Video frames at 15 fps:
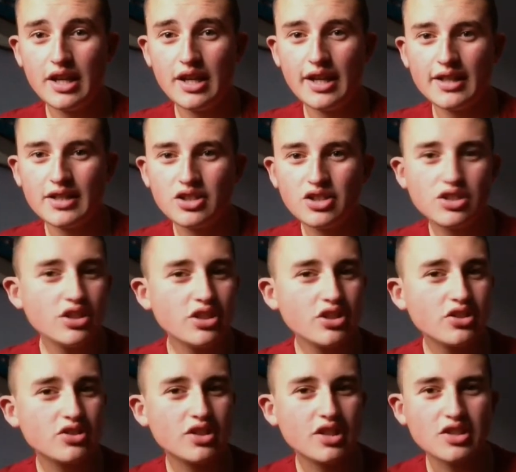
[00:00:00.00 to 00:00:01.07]
and she
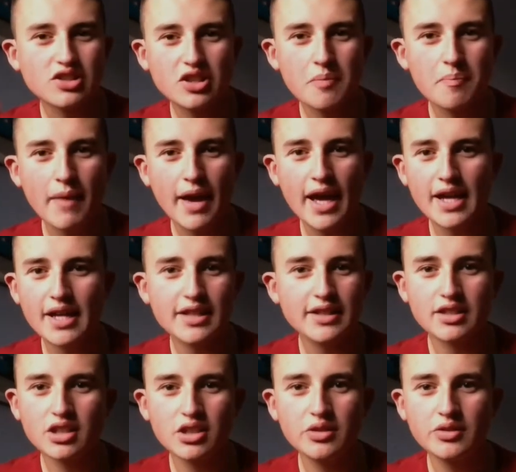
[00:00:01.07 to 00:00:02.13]
just gets so mad
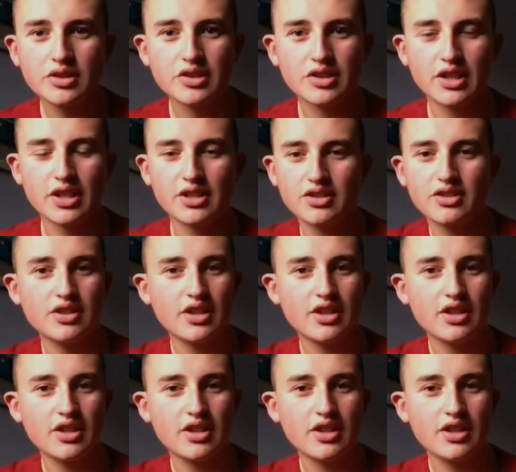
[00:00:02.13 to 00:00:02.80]
and loses it and